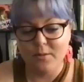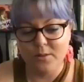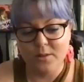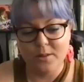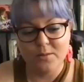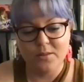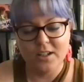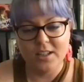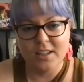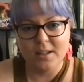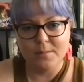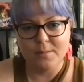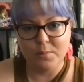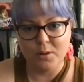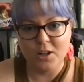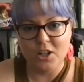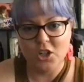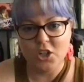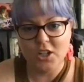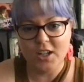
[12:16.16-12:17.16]
will really
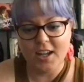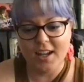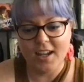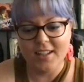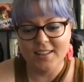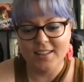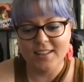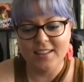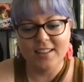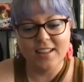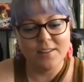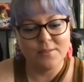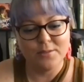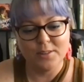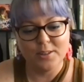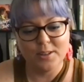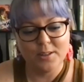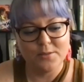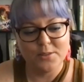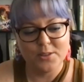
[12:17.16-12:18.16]
appreciate the
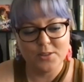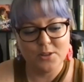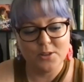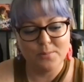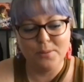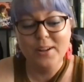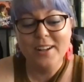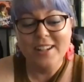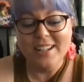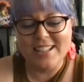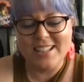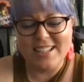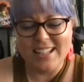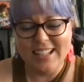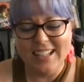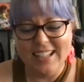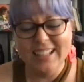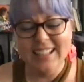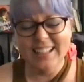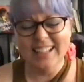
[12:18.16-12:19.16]
level of
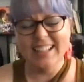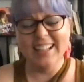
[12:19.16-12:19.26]
stupidity.